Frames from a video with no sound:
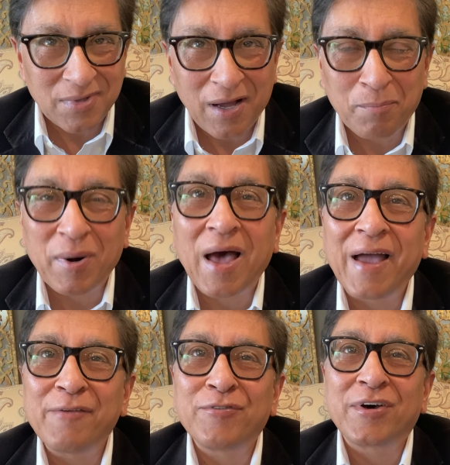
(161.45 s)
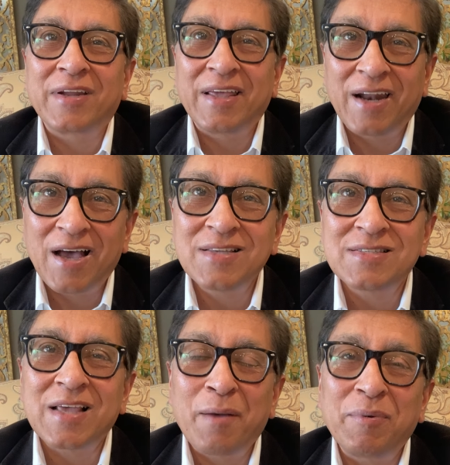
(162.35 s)
apply for
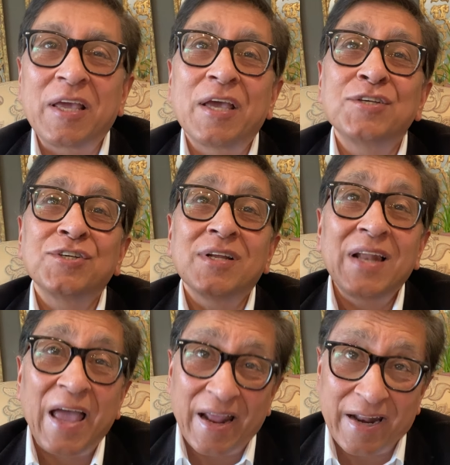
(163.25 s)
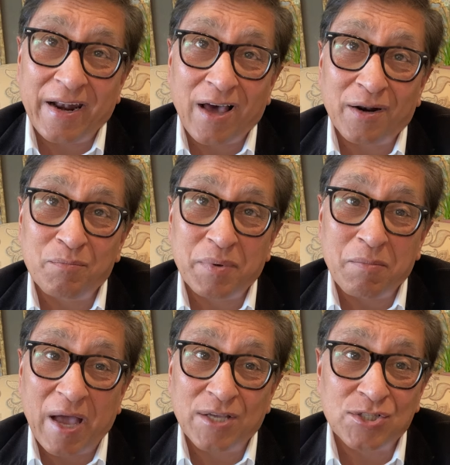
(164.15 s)
IRAS application and an RMP
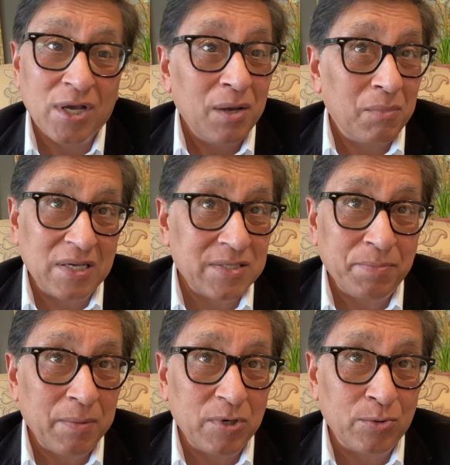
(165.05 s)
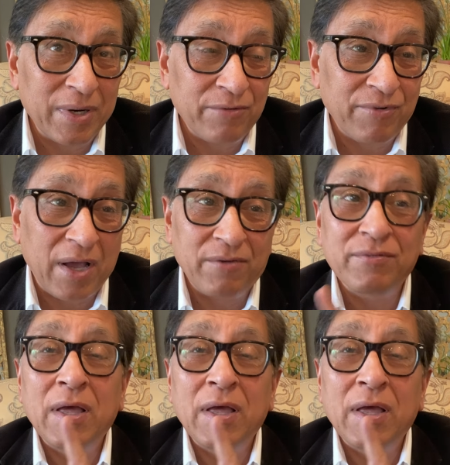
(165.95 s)
match by September 25.